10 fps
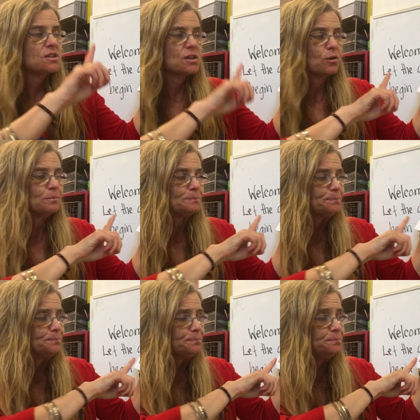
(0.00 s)
So
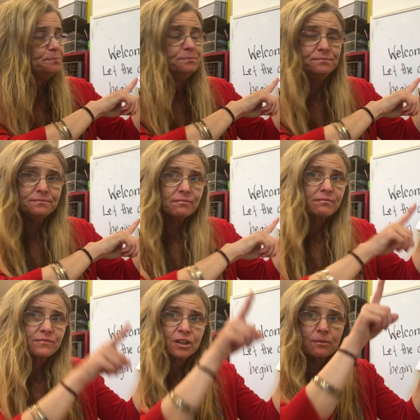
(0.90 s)

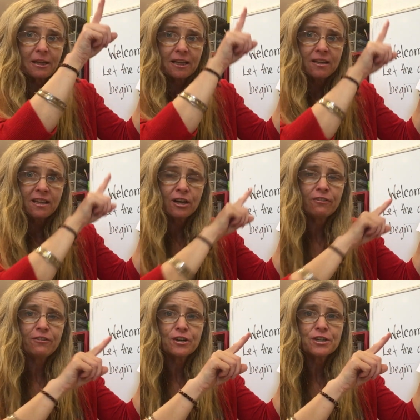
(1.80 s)
you're going to make it in the
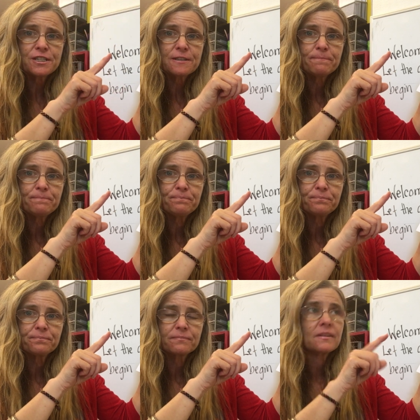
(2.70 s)
air first,
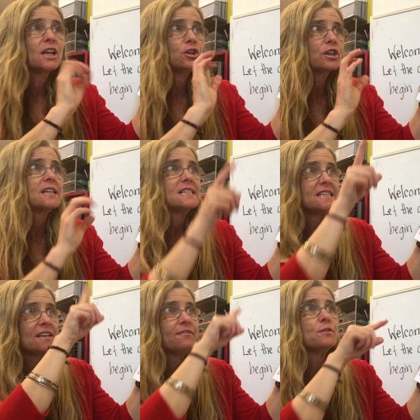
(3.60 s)
and you're going to
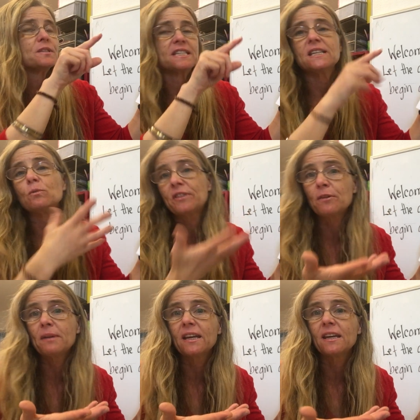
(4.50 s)
see if you see what
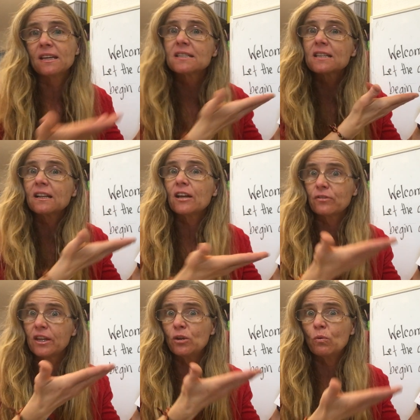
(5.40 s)
they're making is the
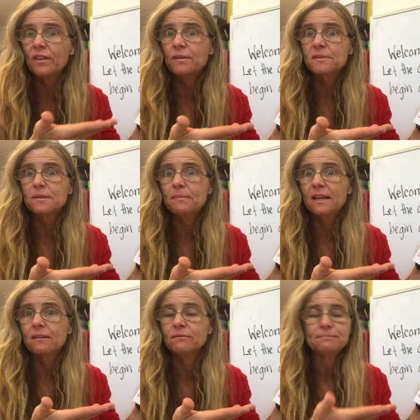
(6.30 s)
letter that you want them to make.